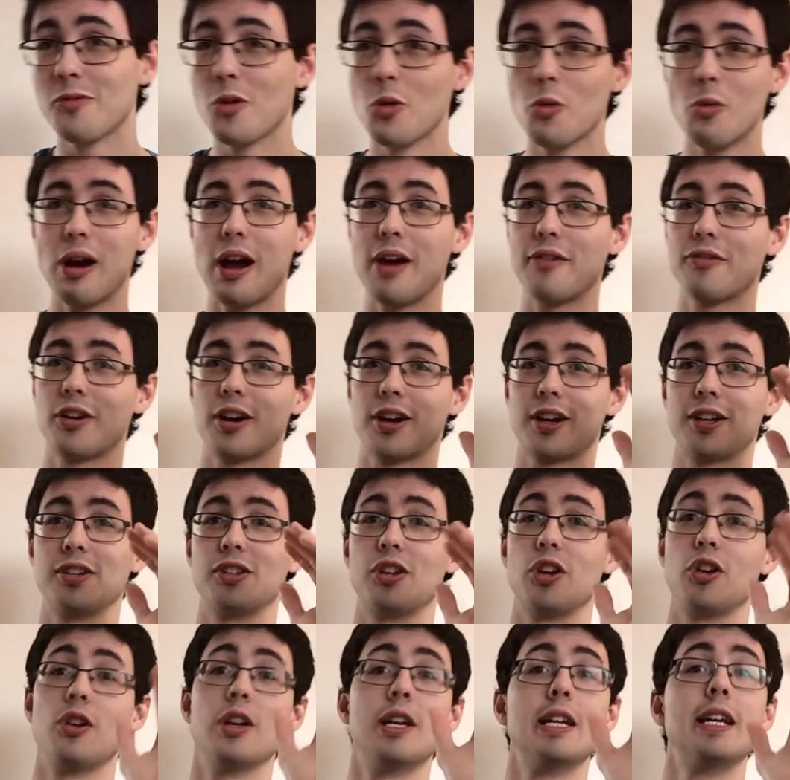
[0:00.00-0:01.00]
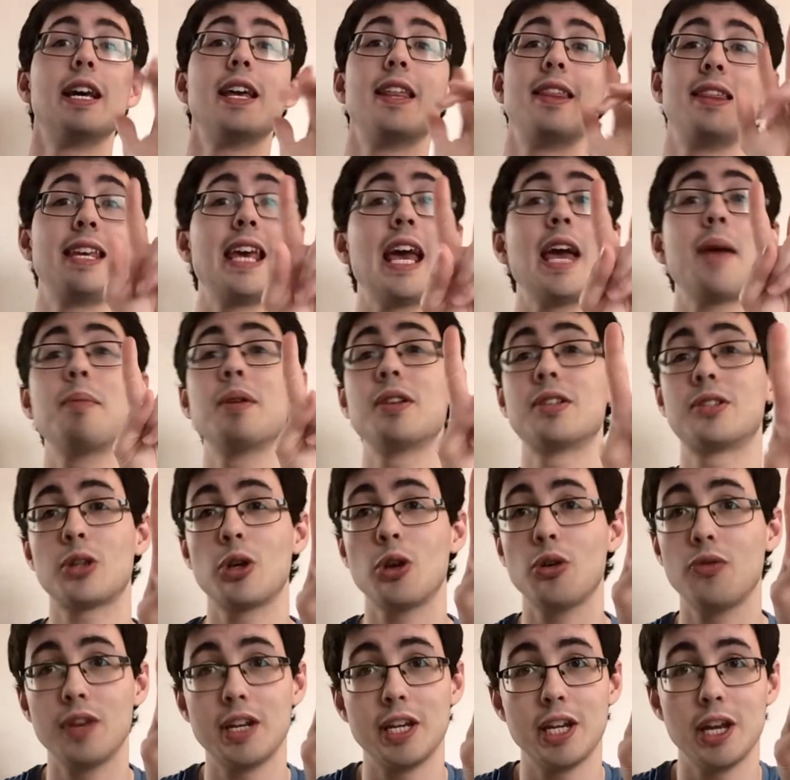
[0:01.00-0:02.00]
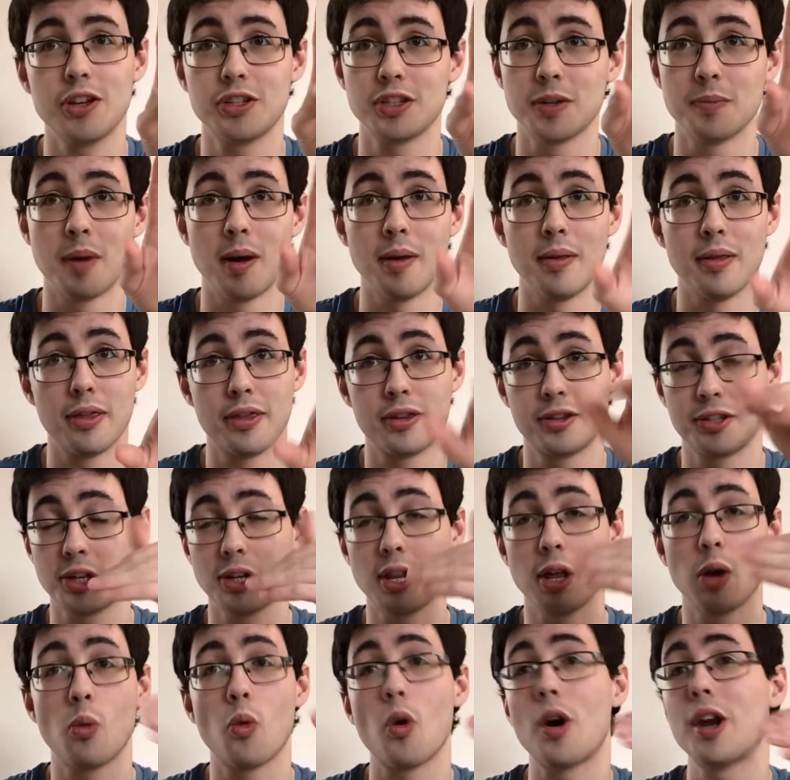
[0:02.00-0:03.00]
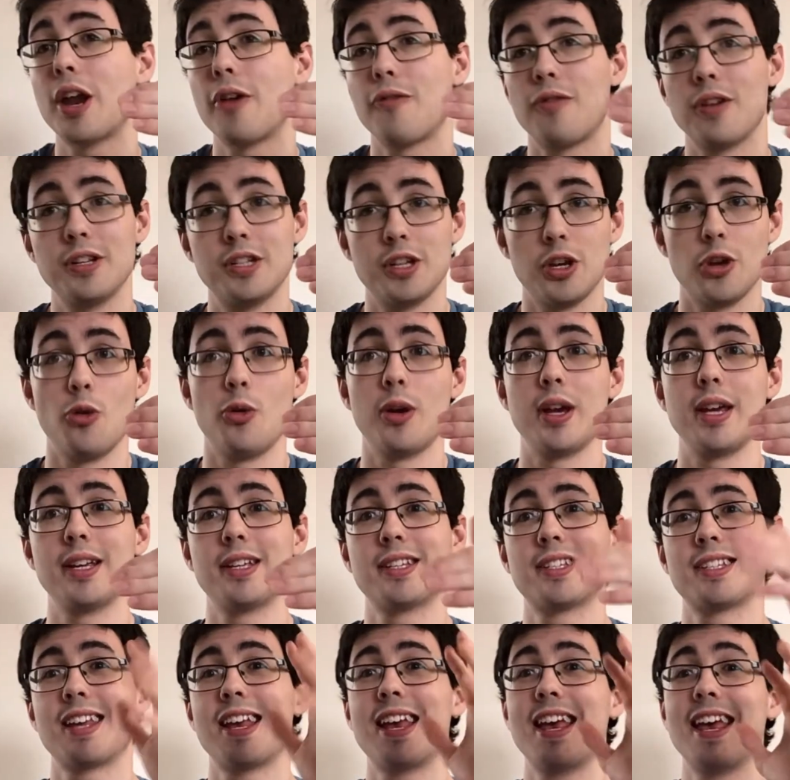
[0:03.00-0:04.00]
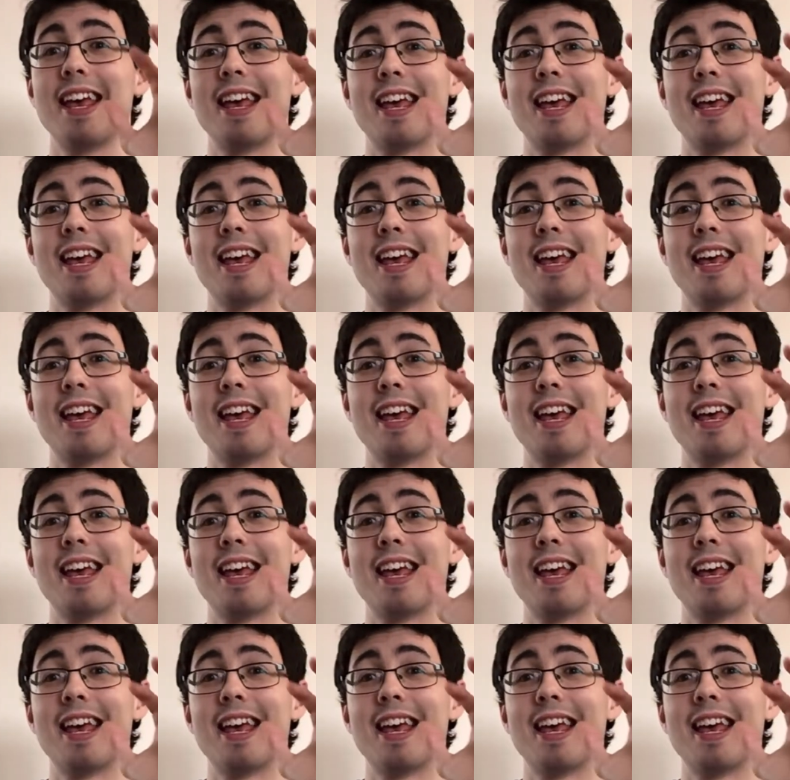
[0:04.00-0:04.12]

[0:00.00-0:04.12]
whatever I can do. The aim is 2 videos a month, so like 1 every 2 weeks.